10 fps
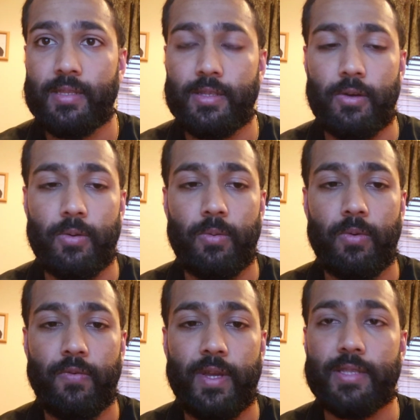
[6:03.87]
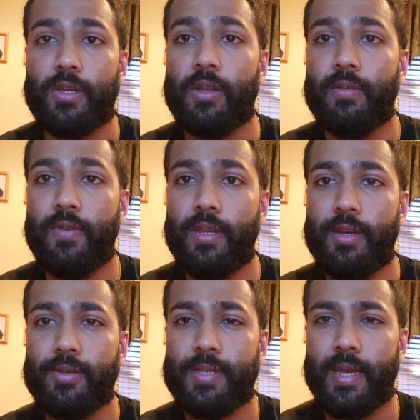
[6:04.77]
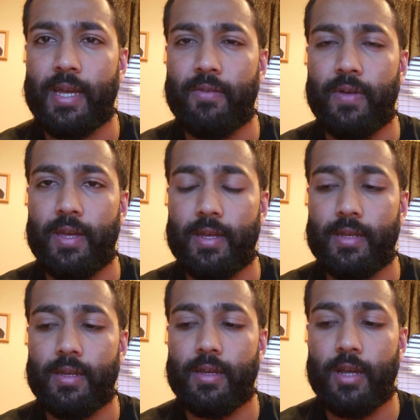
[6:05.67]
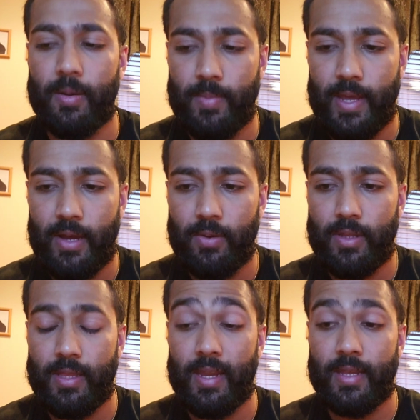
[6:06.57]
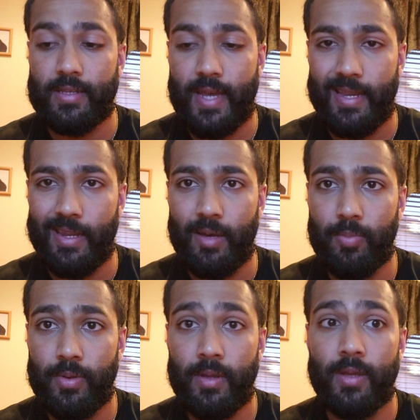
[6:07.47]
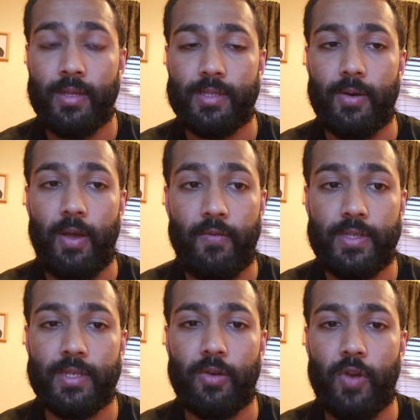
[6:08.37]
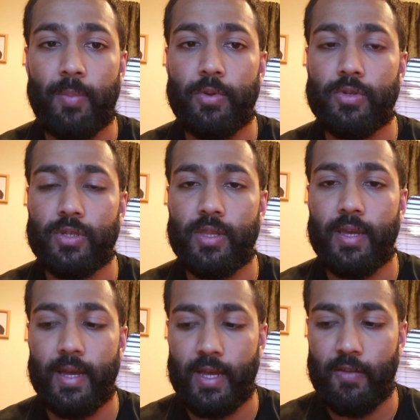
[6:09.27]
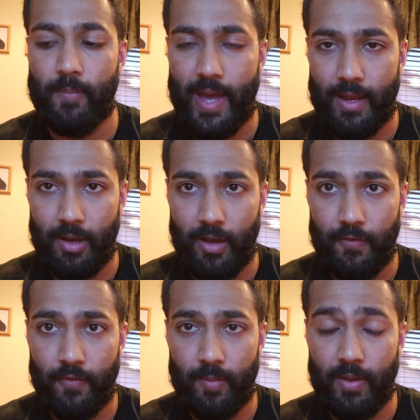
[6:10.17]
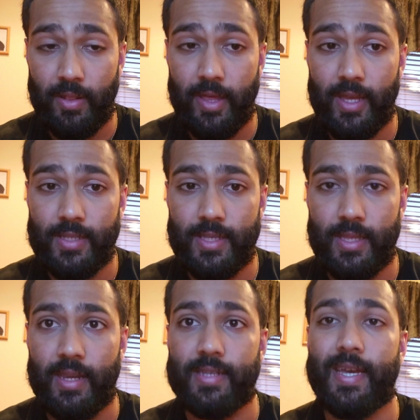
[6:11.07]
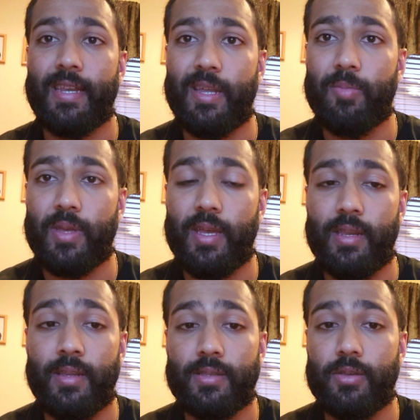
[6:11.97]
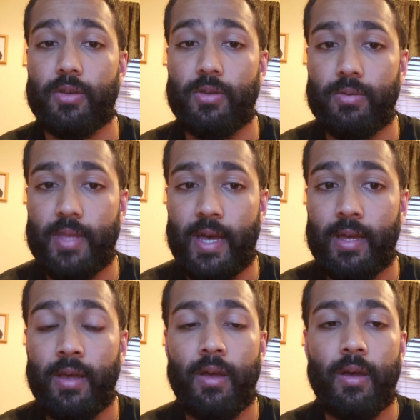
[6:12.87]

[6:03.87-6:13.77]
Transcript: So if you guys saw in the videos, I kind of like come down and then I tighten up. So every single rep, usually I kind of back off my legs and then I tighten up again. So you could do that.